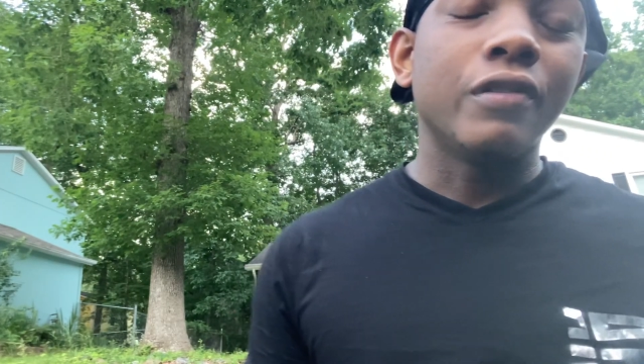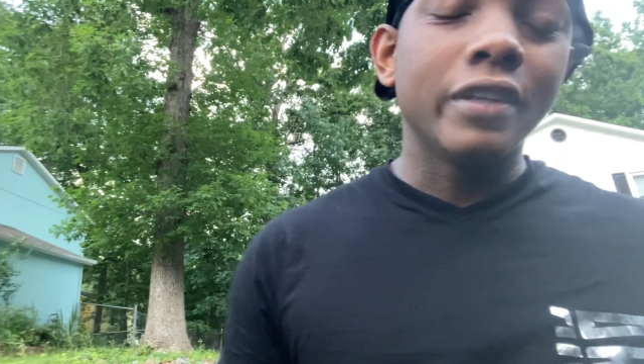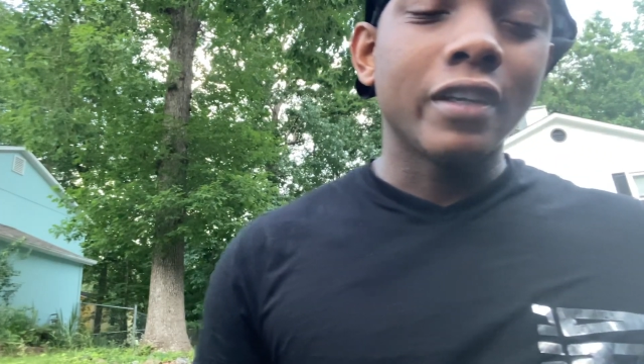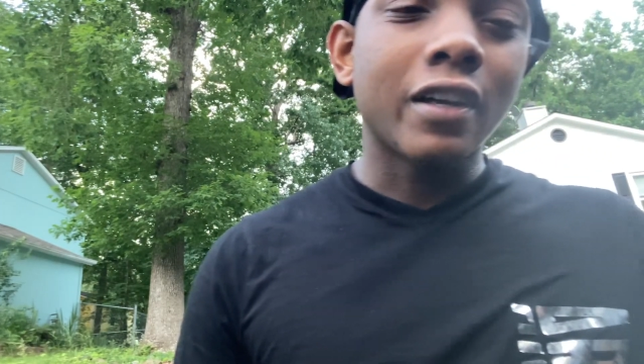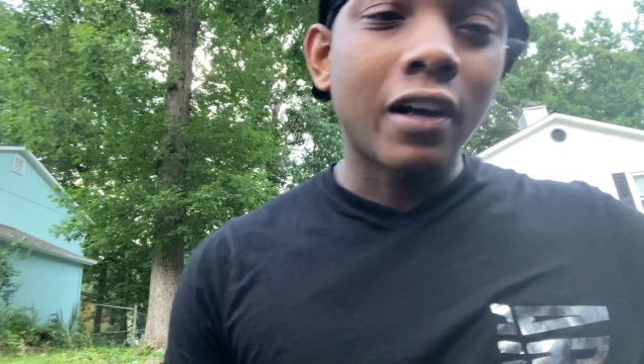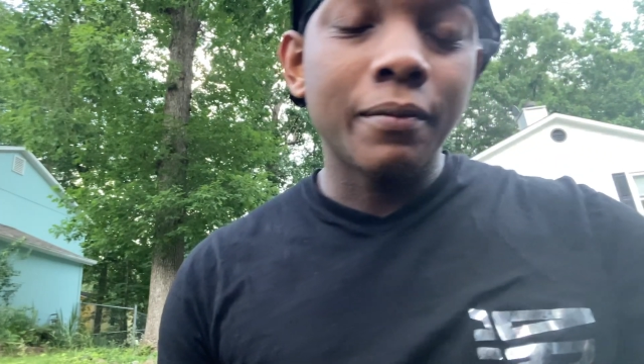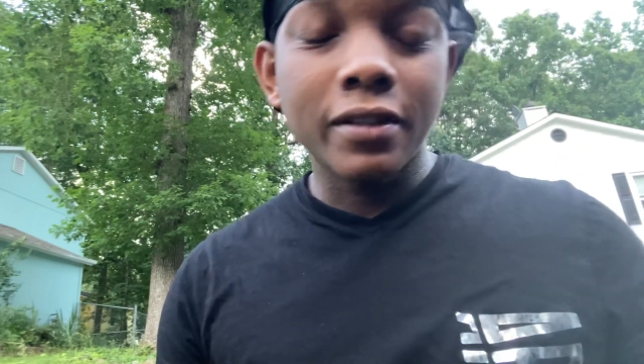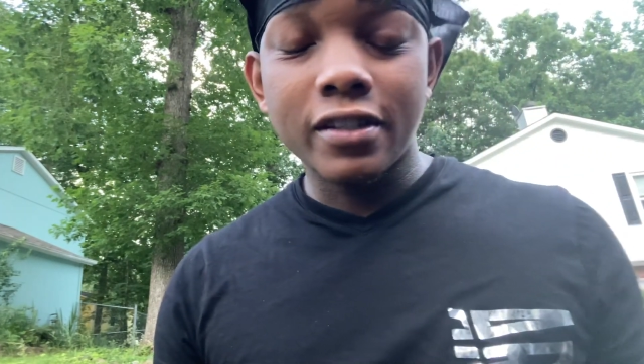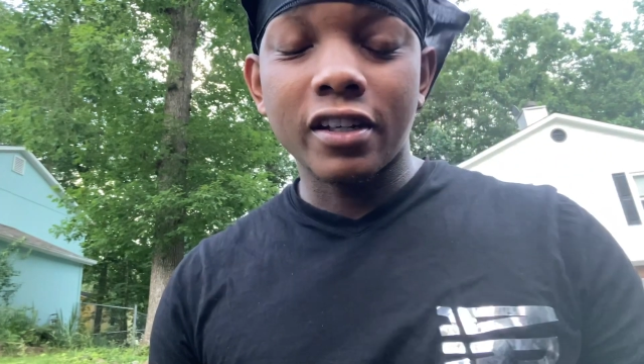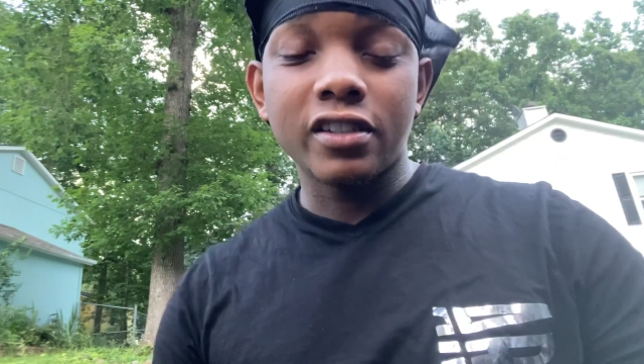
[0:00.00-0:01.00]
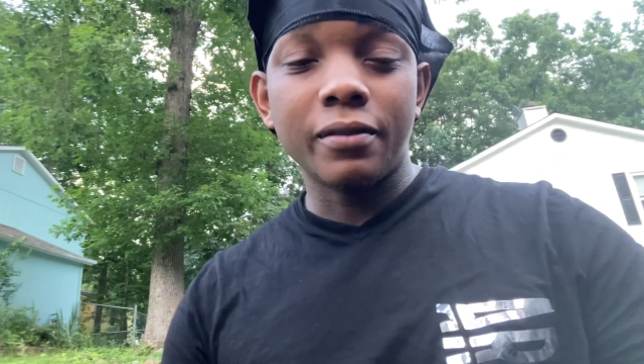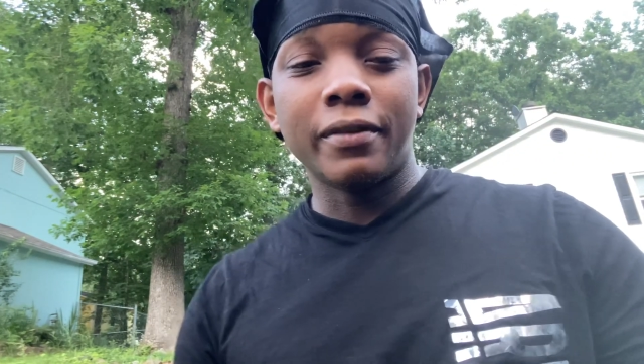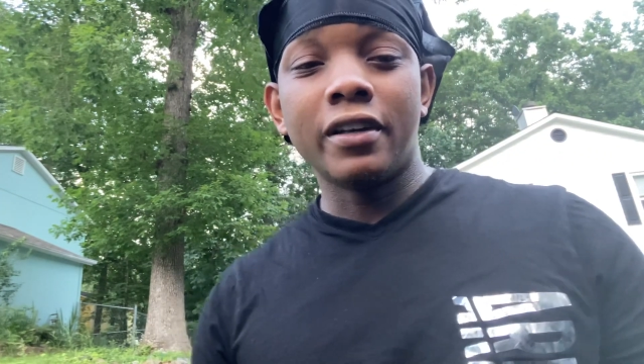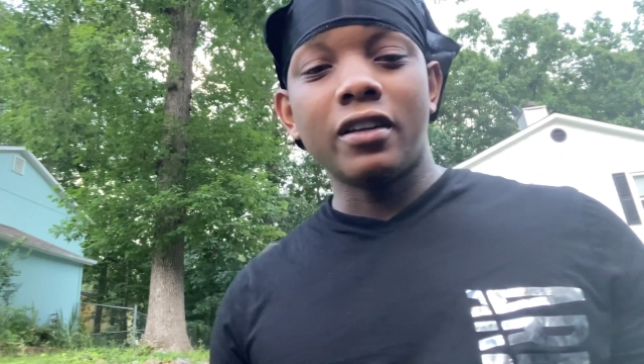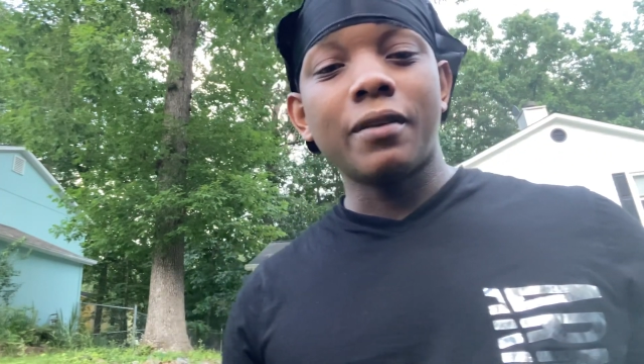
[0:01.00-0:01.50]
in the comment section
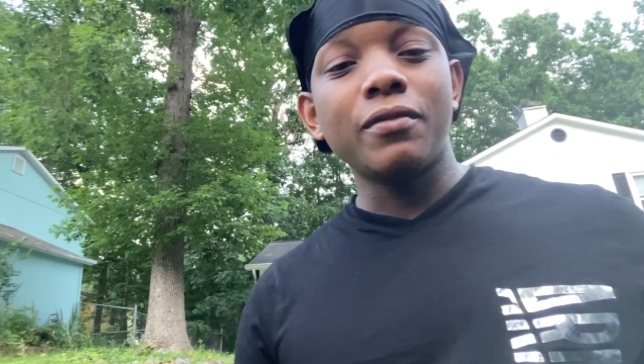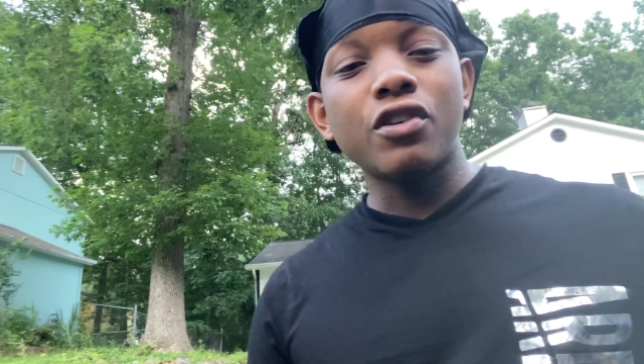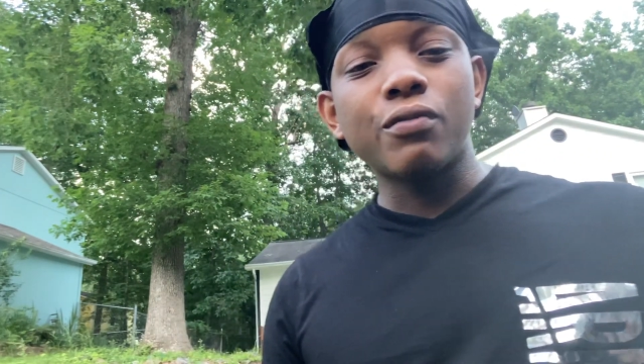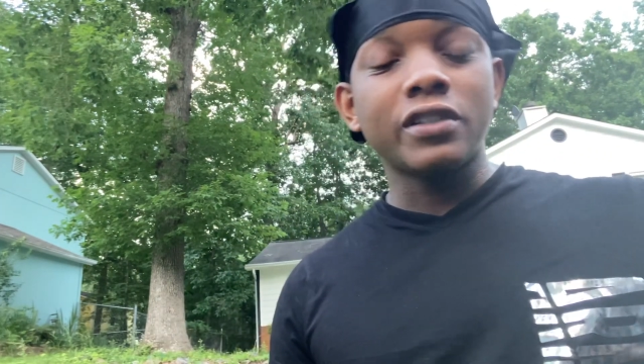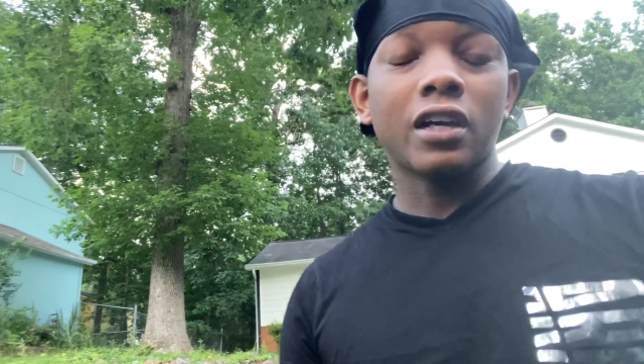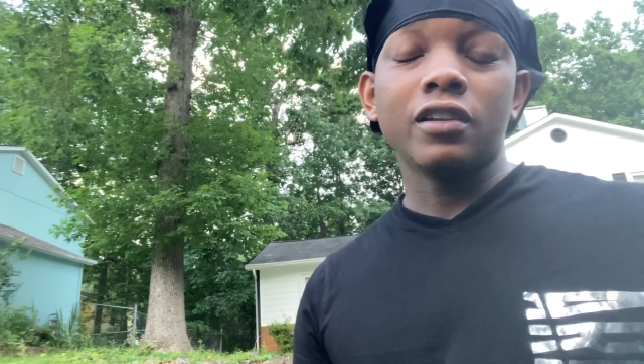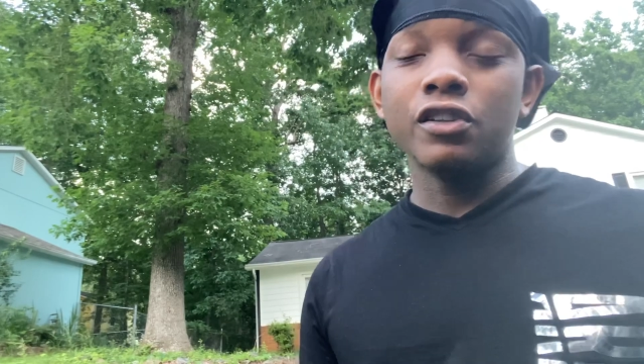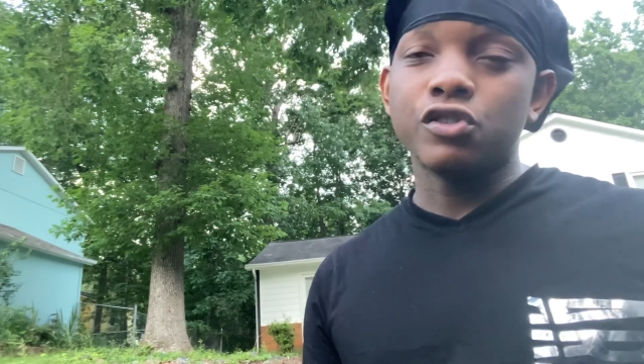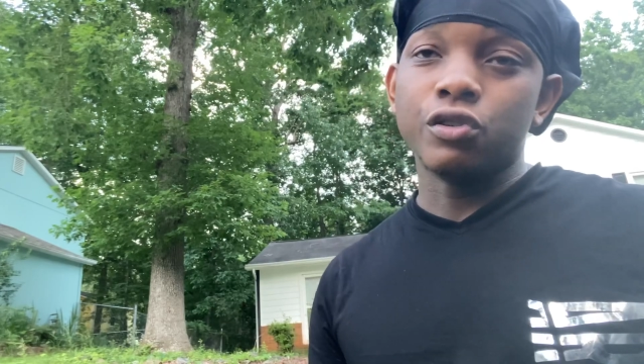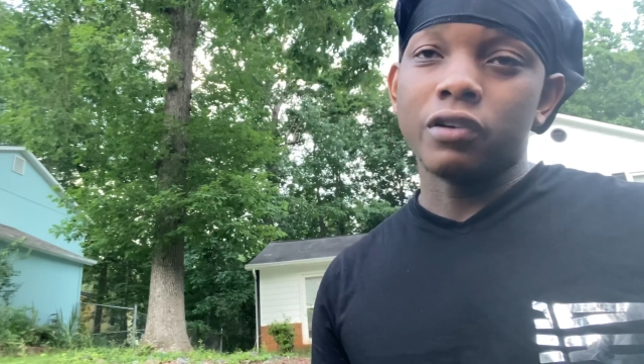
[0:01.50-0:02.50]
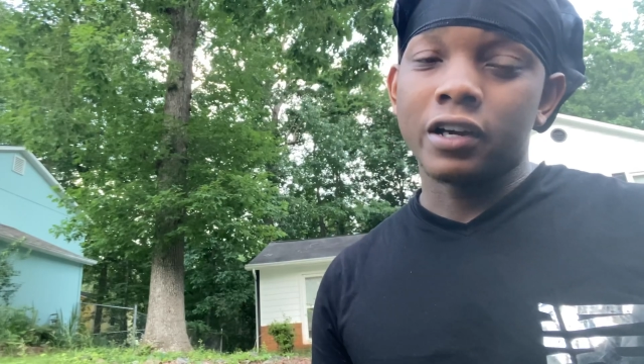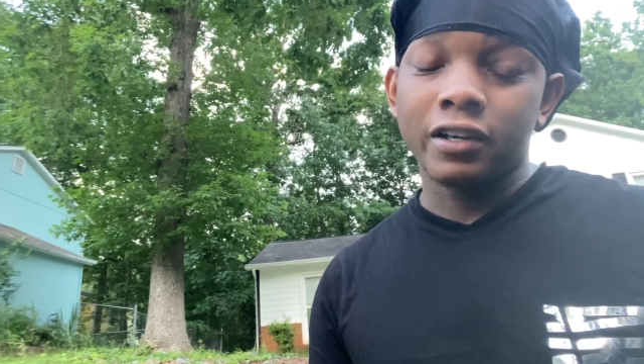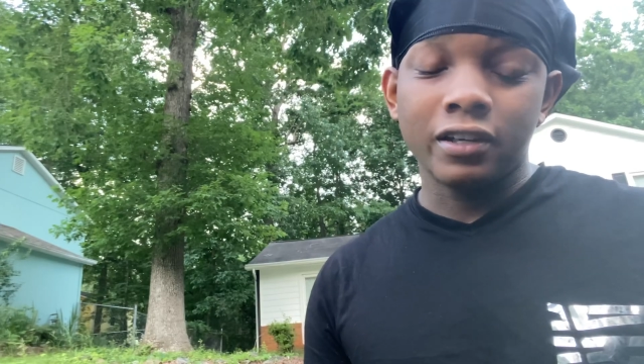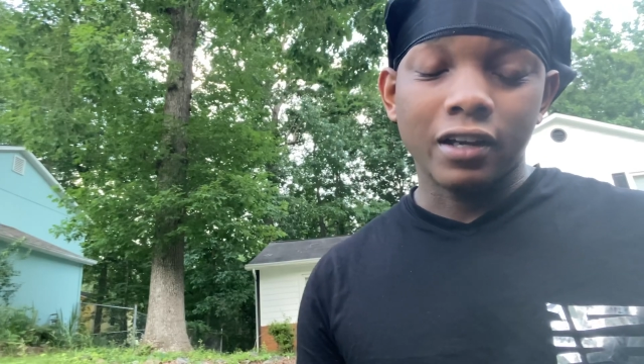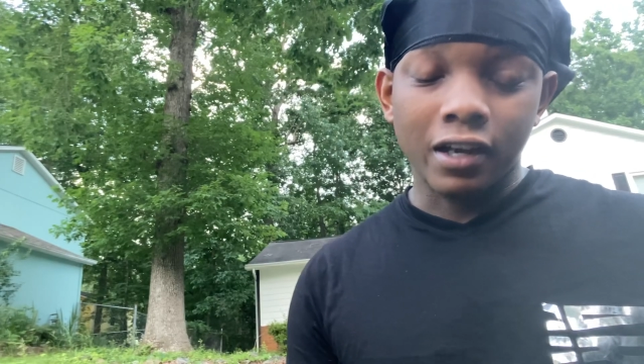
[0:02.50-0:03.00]
man let me know what y'all into all
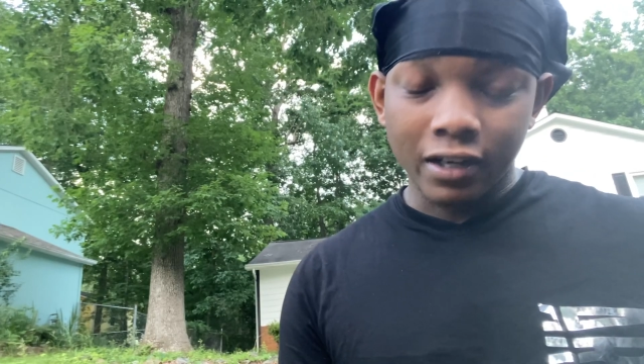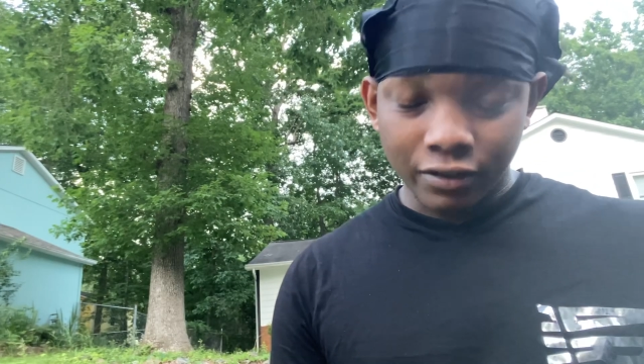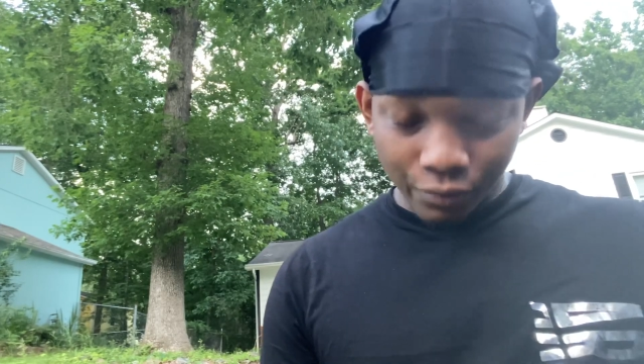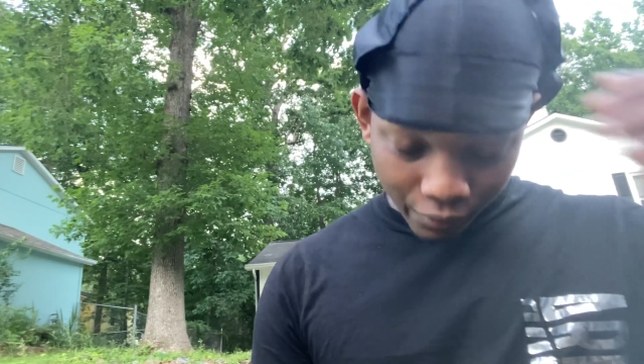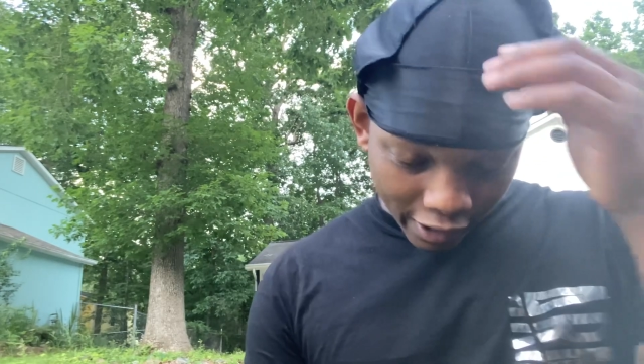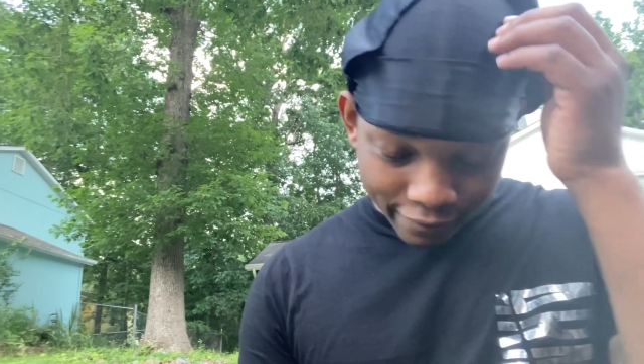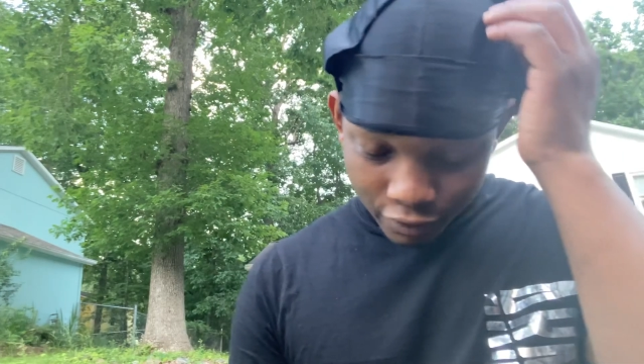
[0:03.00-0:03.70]
right i got the waves